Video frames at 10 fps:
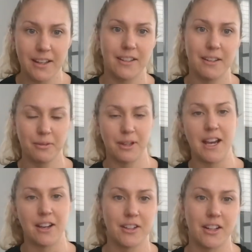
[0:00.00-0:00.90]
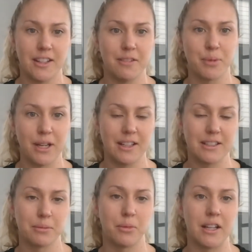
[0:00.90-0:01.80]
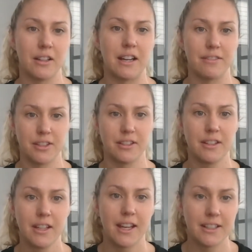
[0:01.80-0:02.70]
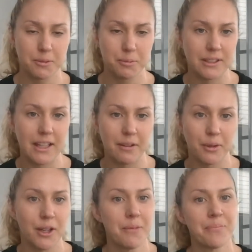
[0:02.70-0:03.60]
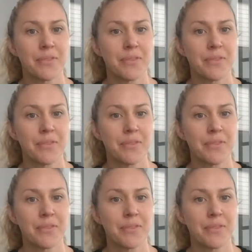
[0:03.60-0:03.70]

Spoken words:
And then how can I then bring it into my life and spread that word?